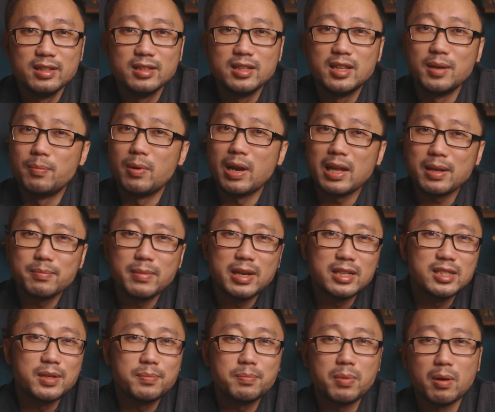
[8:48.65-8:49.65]
the
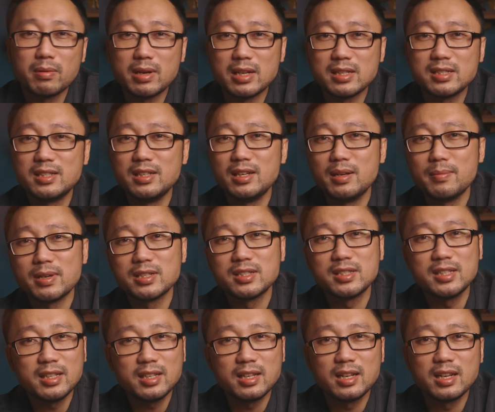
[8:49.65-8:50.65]
Blackmagic Pocket Cinema
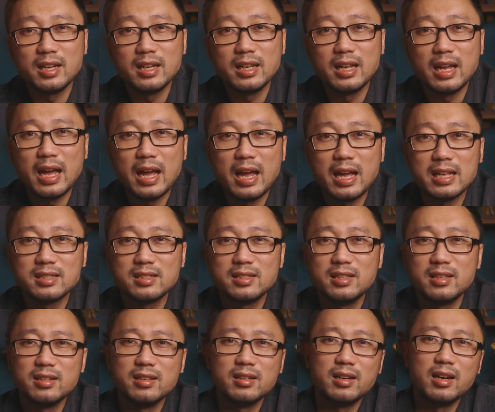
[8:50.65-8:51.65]
6K has
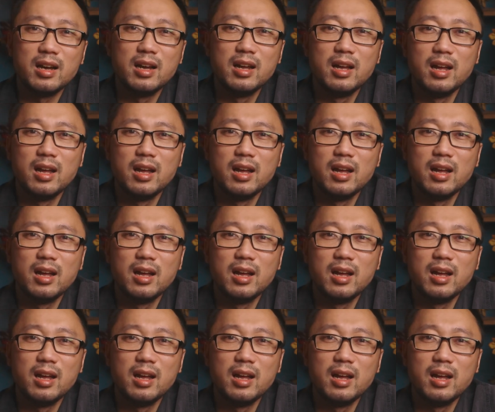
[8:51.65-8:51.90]
the